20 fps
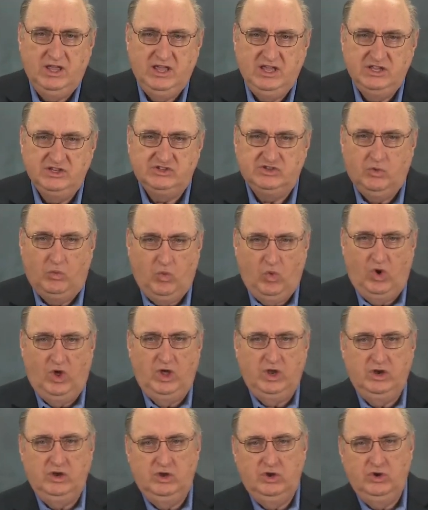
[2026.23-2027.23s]
he's the
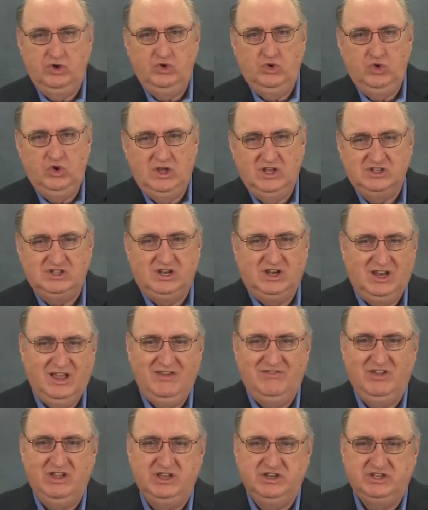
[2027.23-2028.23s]
one who is
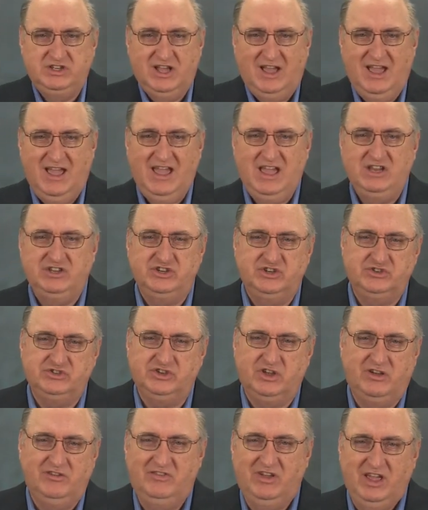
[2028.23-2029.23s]
living to
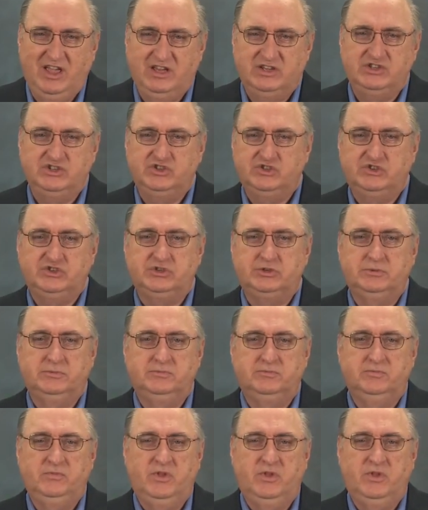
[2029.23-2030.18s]
ages of ages.